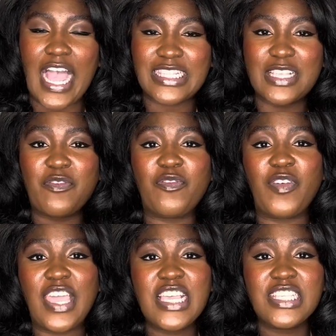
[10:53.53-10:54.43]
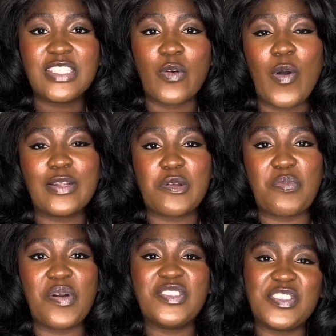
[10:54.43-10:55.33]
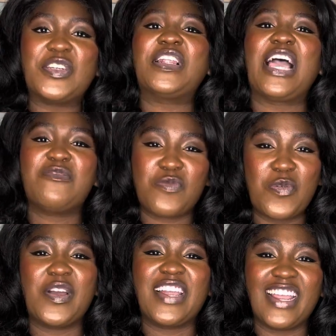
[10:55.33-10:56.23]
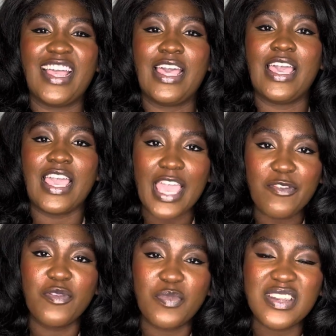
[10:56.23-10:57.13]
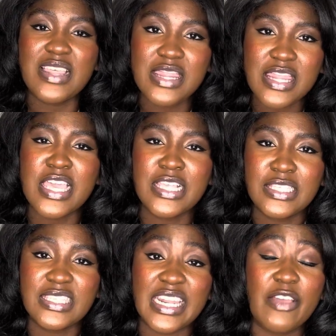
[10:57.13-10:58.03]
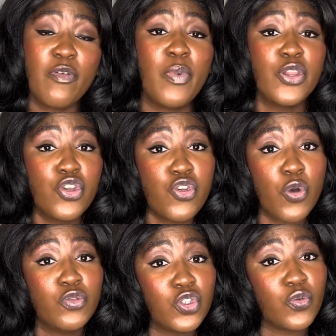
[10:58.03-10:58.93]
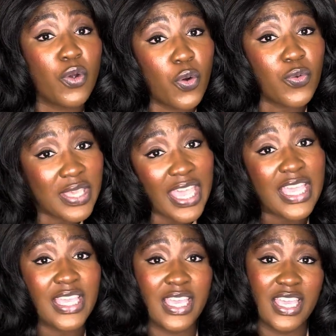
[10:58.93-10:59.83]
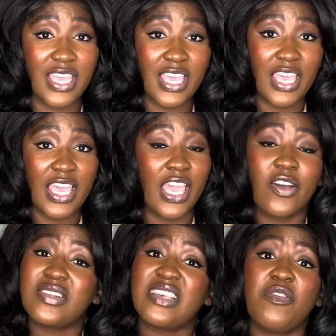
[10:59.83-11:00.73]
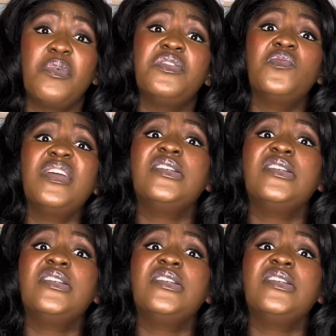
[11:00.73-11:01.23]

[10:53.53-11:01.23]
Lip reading: a phase or at a point in your life where everybody thinks and everybody knows you are okay. Because everybody will